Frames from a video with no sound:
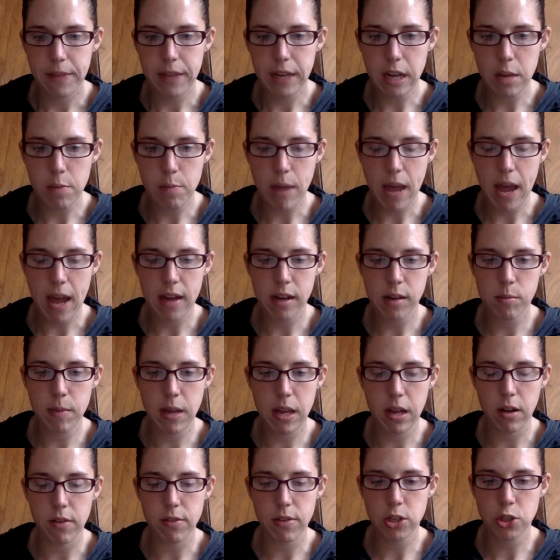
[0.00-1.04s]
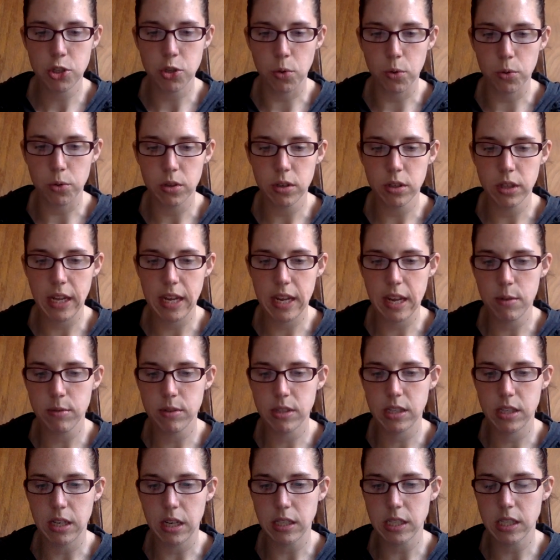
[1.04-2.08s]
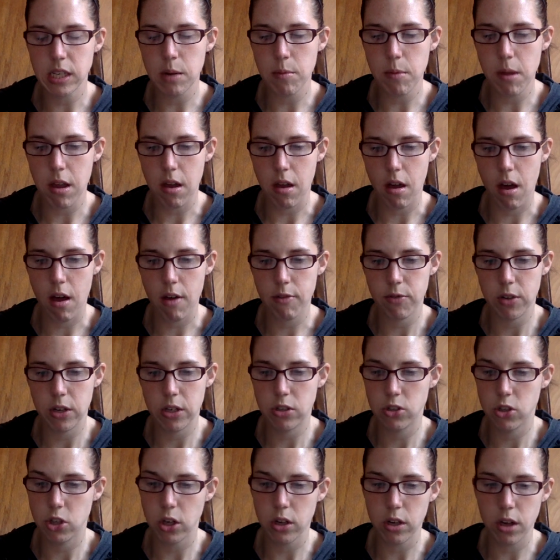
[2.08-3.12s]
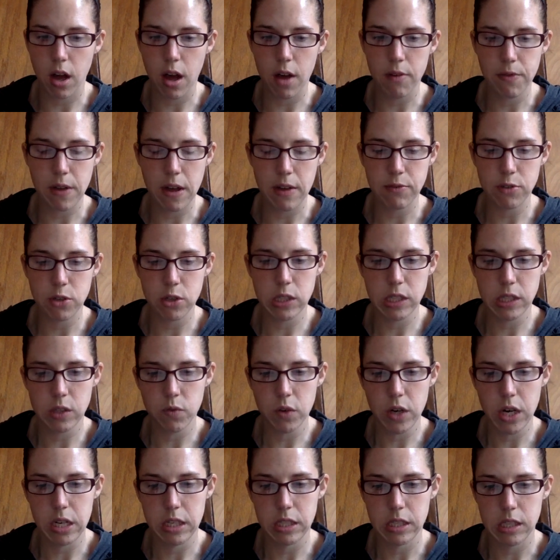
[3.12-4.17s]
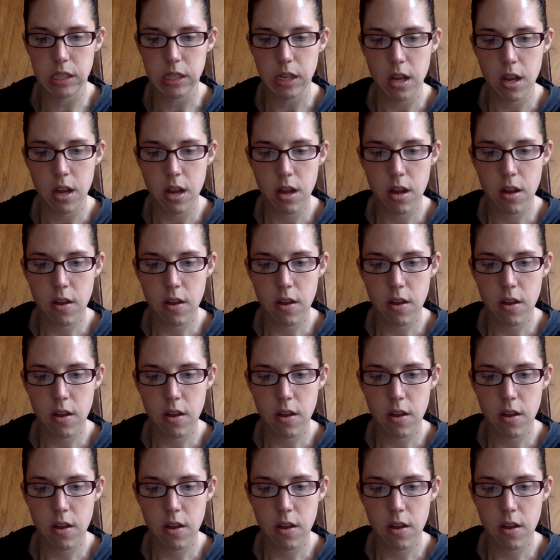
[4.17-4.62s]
Then he patted me on the shoulder like he was dusting me off and took off after his friends.